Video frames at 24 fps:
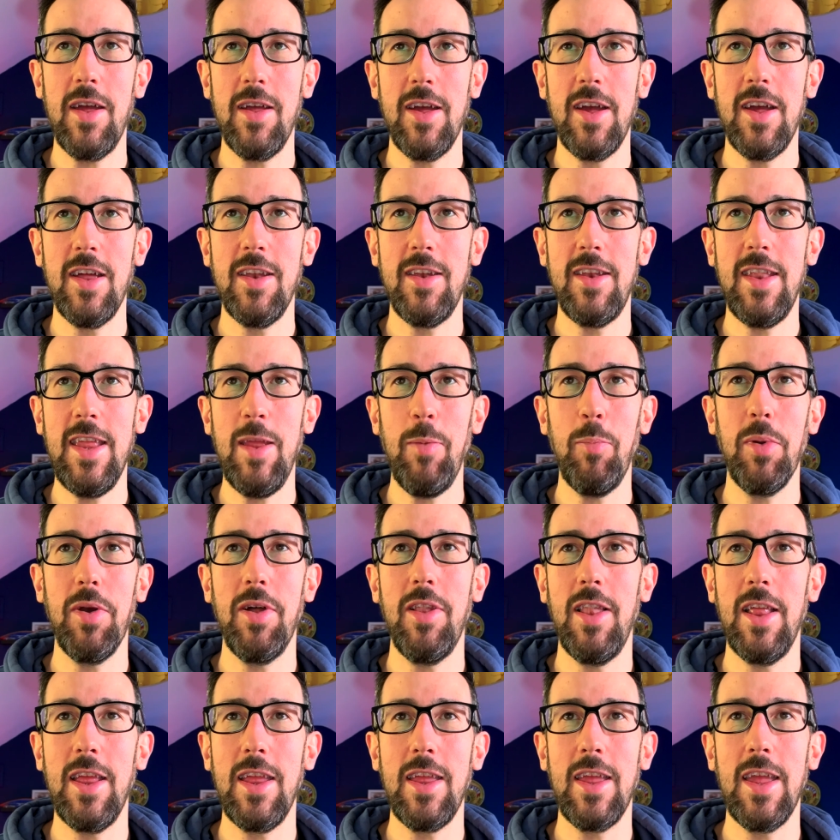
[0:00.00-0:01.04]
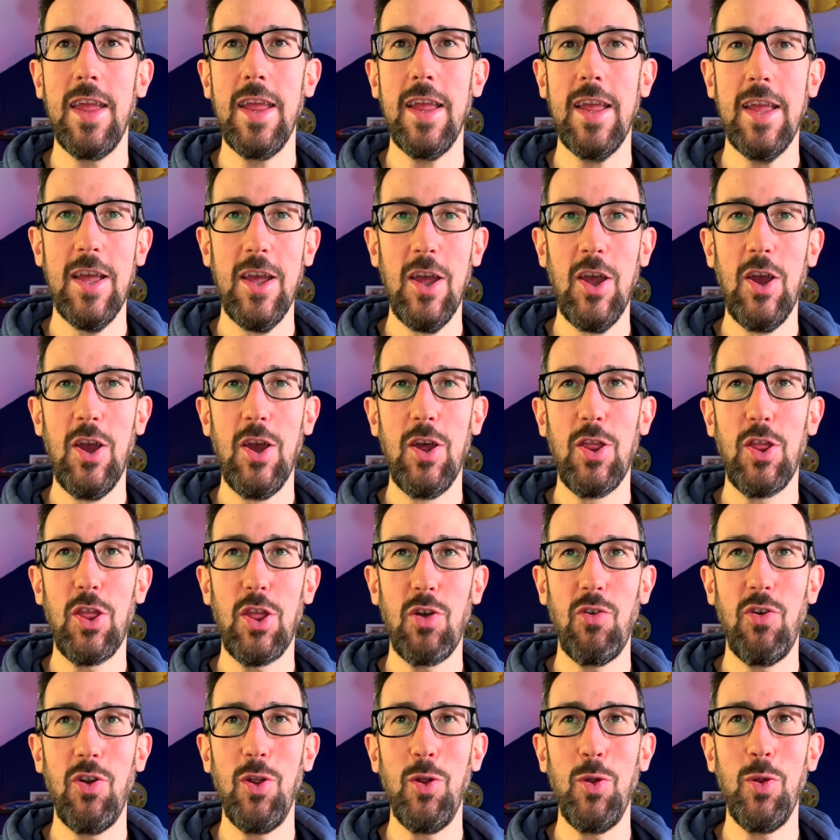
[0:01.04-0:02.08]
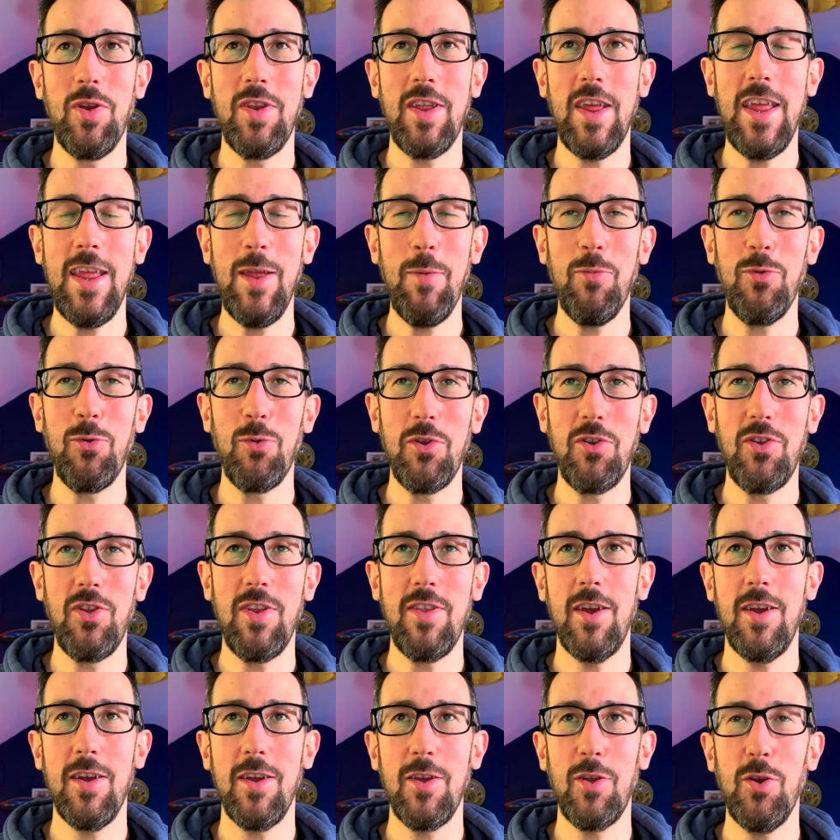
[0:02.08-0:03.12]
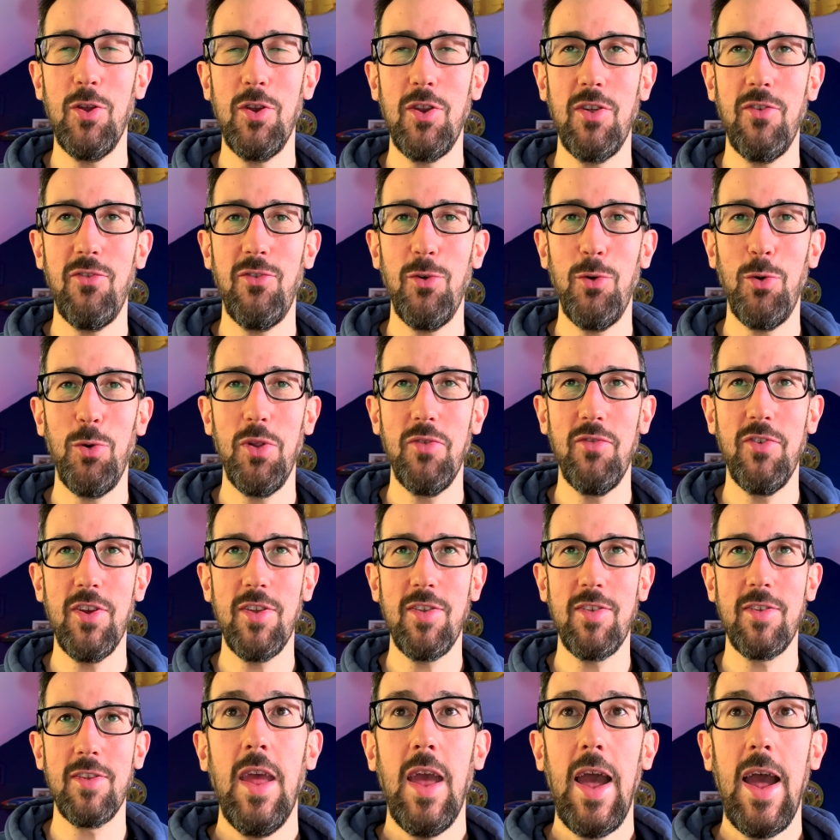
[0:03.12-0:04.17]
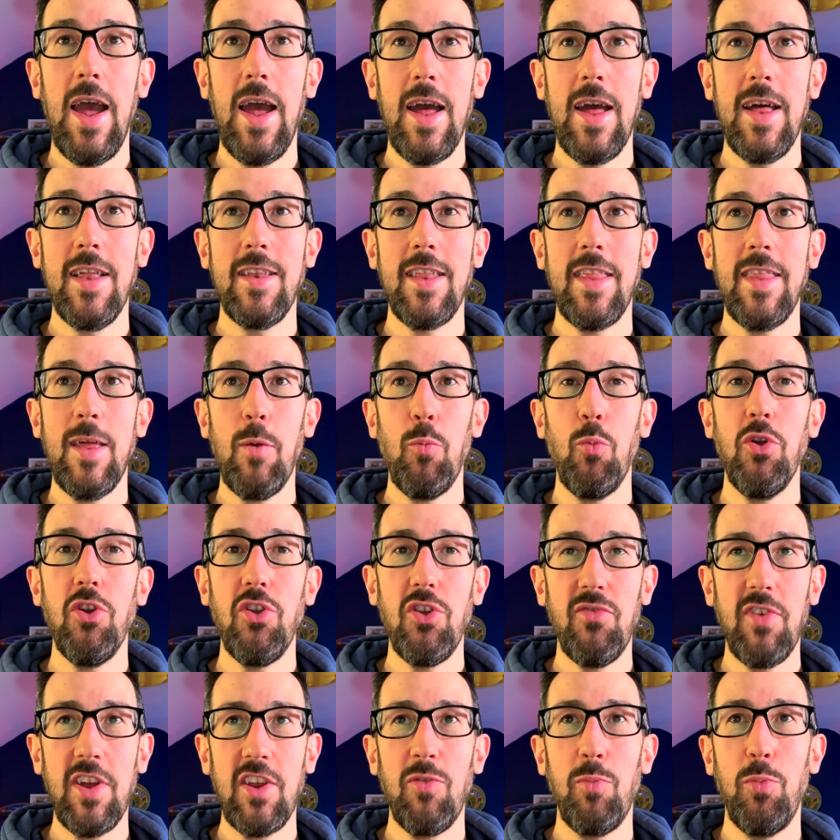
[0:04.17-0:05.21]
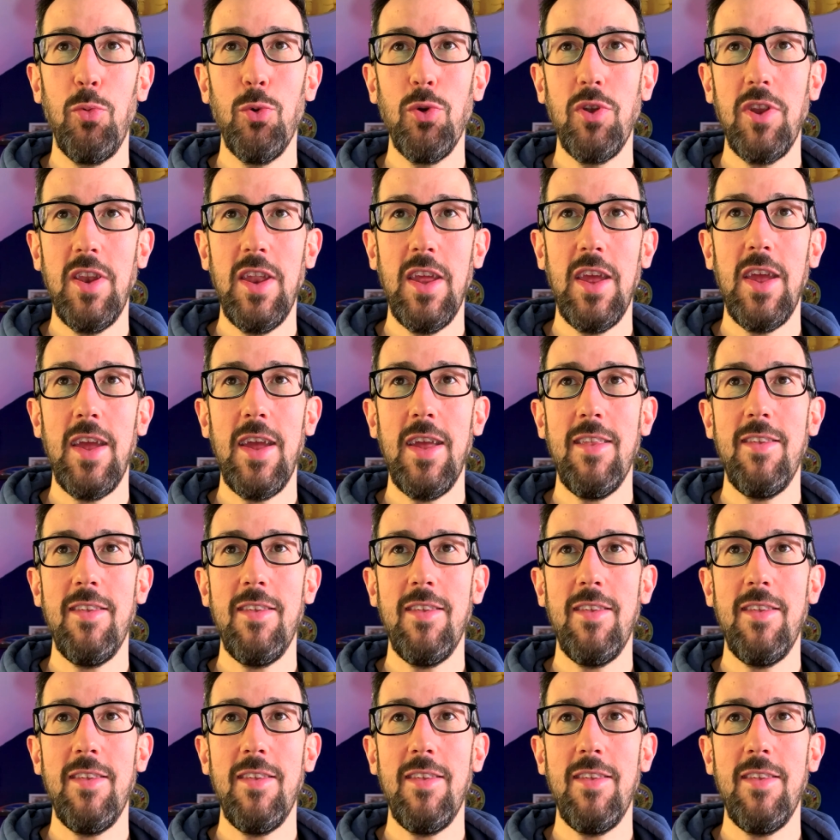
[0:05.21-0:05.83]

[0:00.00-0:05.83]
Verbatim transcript: at deep linking through Teams, which is good for all of us. And then once you've exported it, it